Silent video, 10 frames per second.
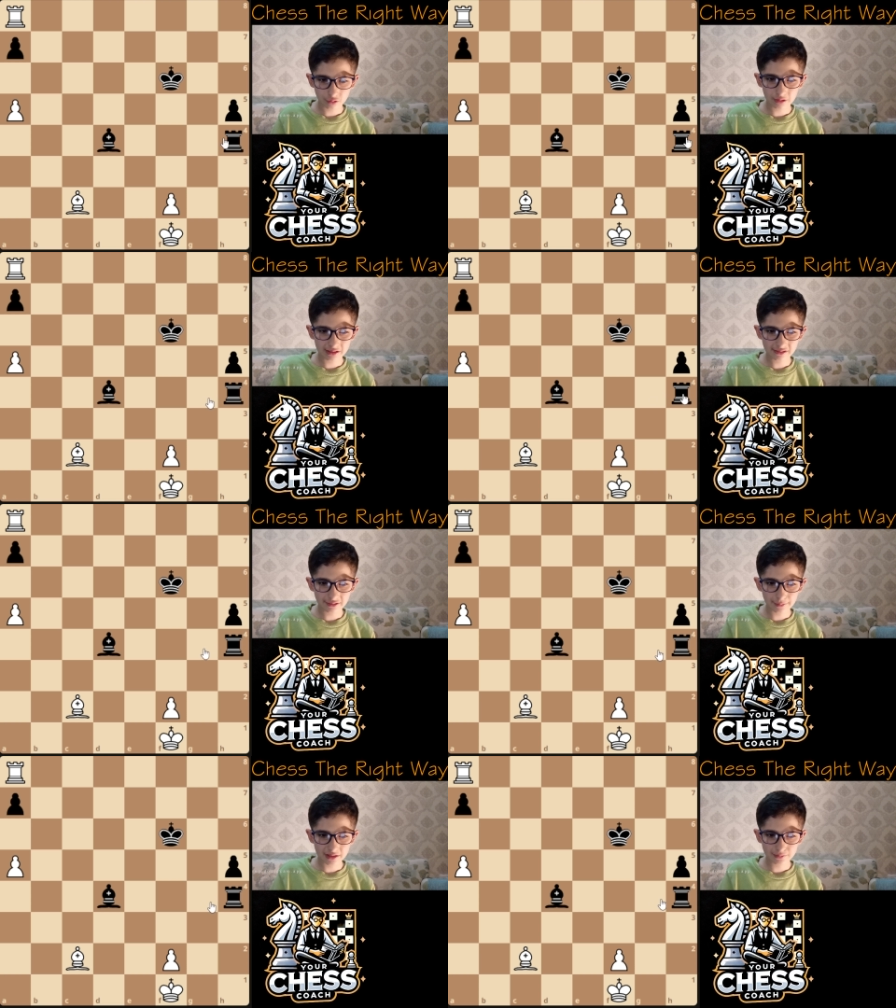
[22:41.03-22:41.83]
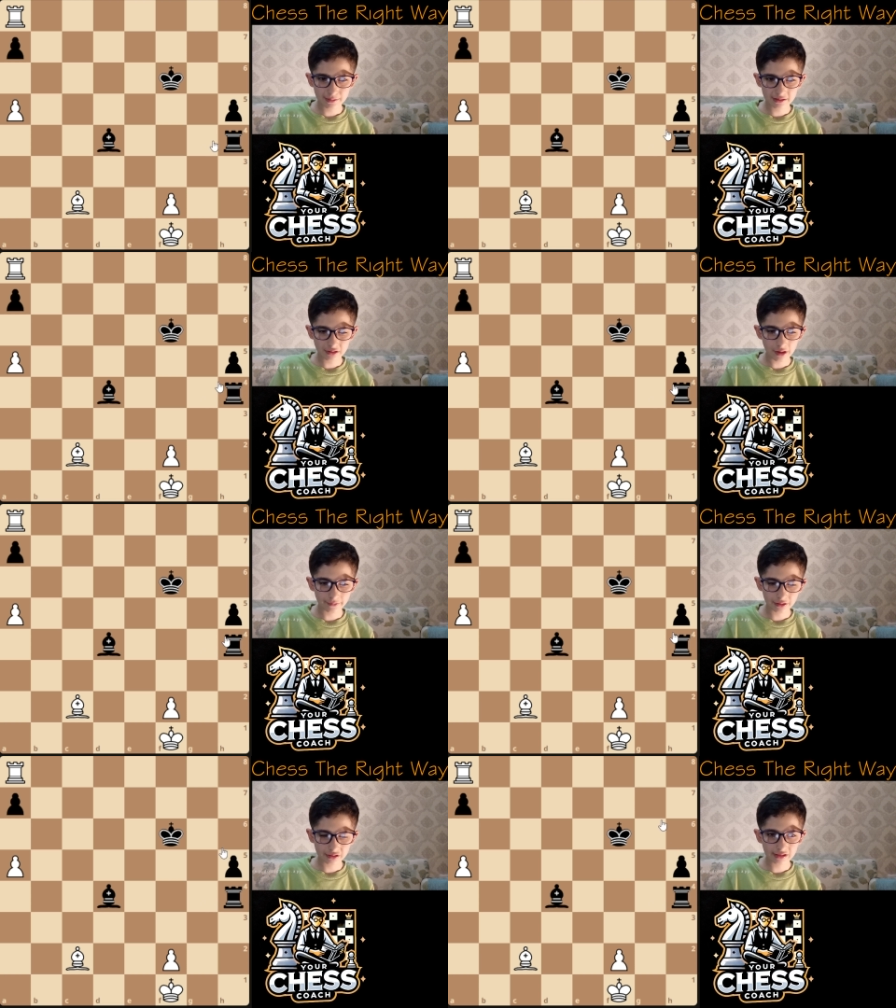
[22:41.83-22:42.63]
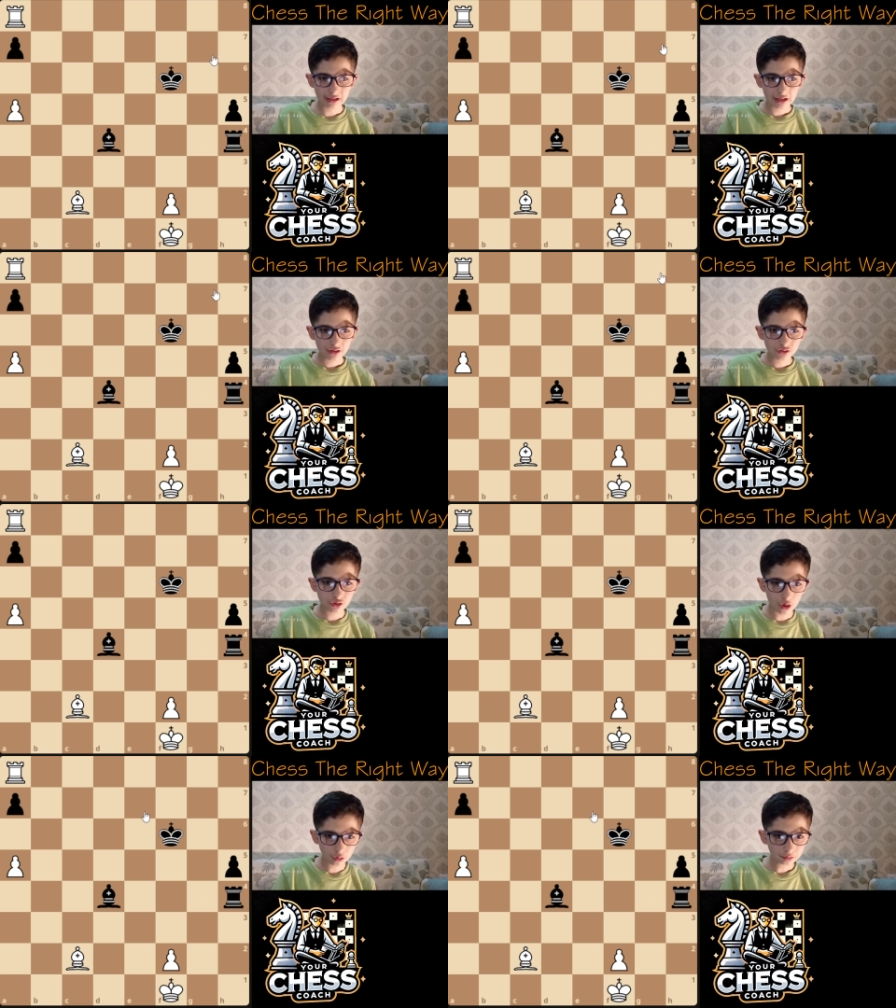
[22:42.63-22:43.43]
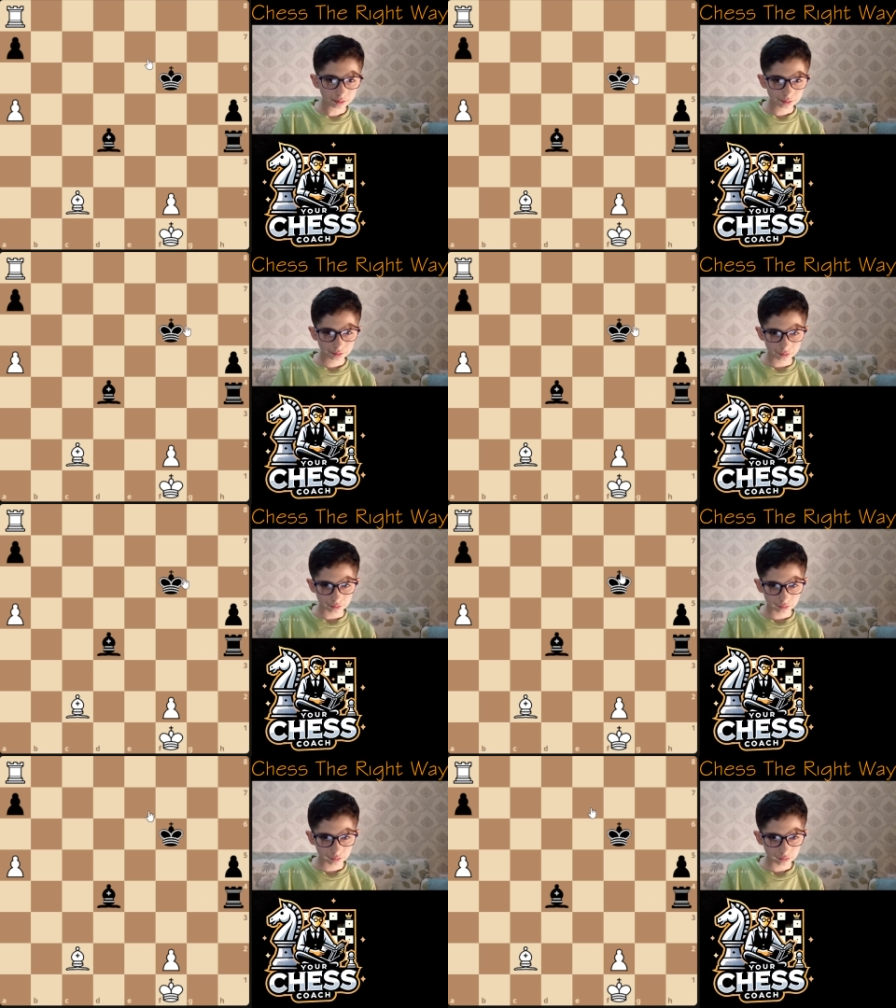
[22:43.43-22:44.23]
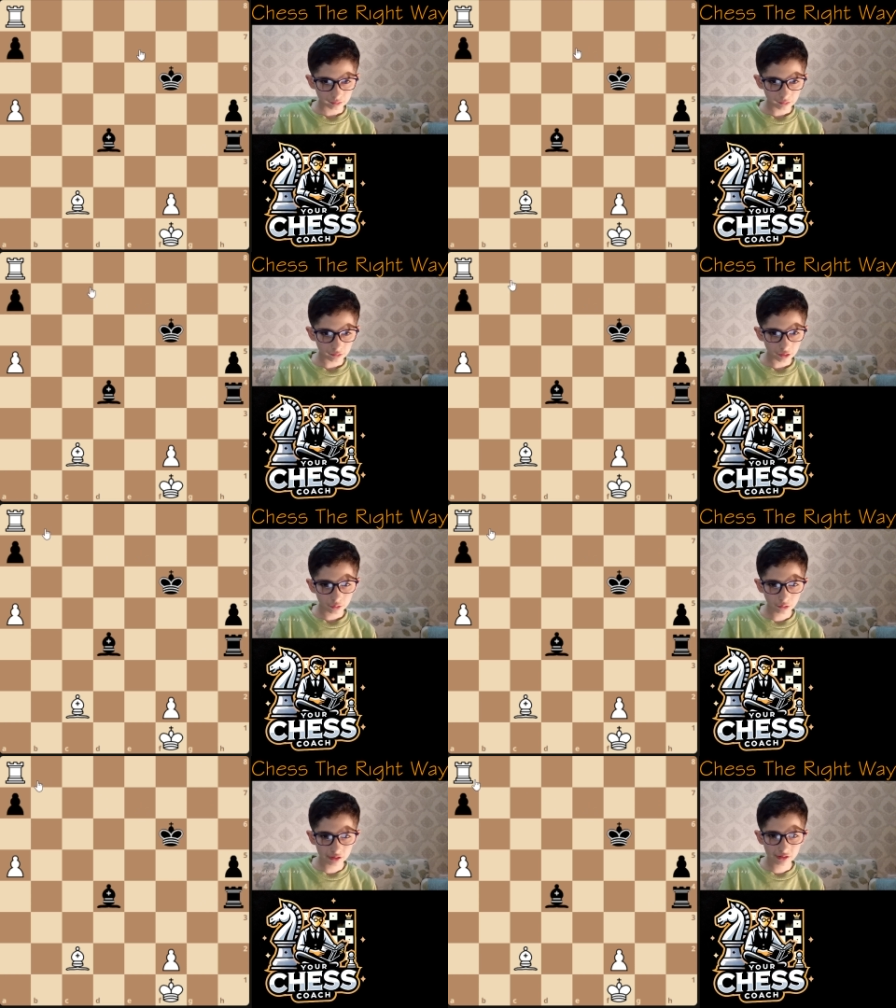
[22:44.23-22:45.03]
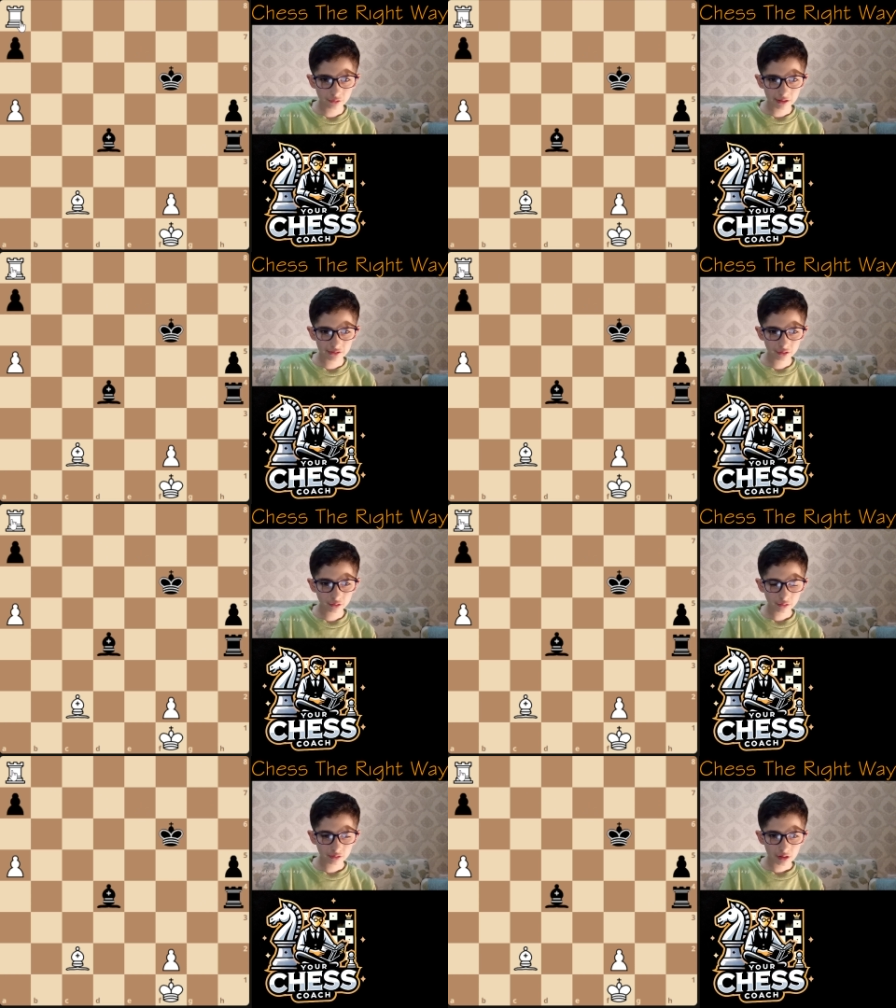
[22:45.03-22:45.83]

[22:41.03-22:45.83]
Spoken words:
is the best piece, obviously. So what did White do?